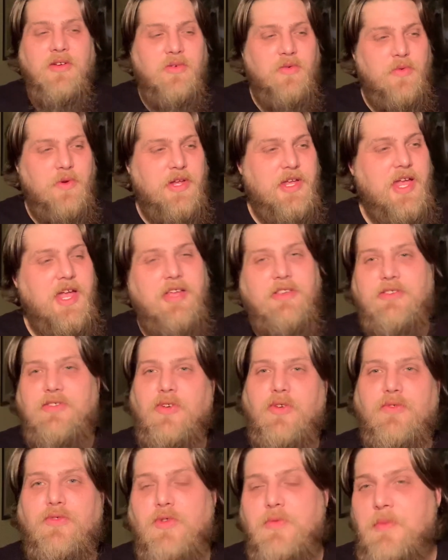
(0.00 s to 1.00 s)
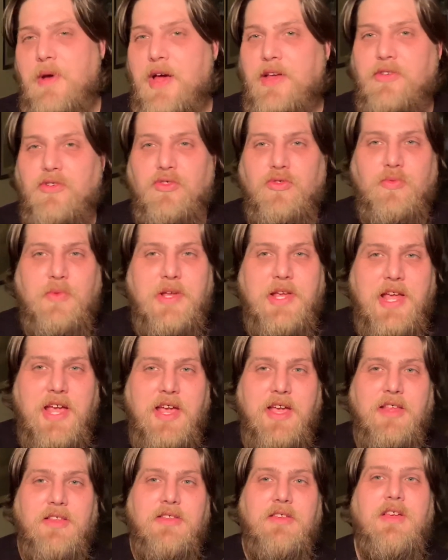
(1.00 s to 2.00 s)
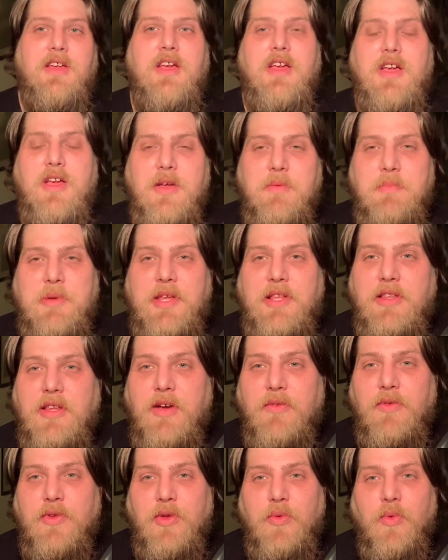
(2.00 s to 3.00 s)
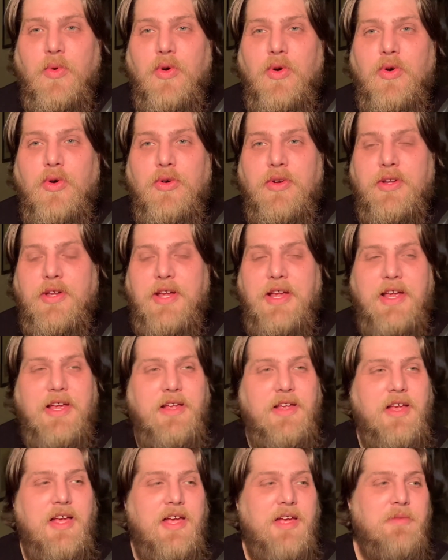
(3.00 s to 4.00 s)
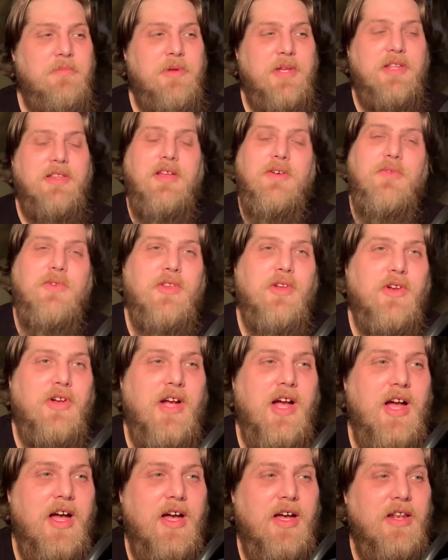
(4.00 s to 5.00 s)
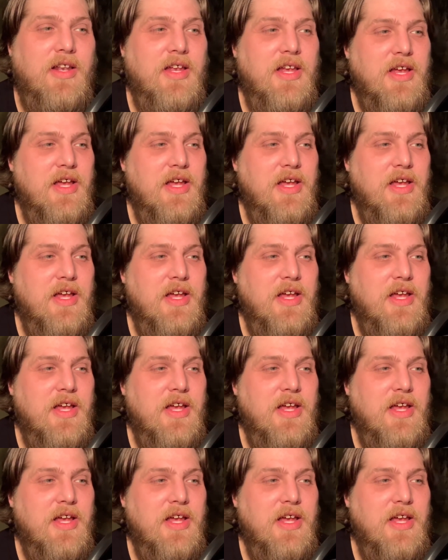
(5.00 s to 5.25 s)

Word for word: we can't serve two masters. We can't be in love with the world and be in love with our God,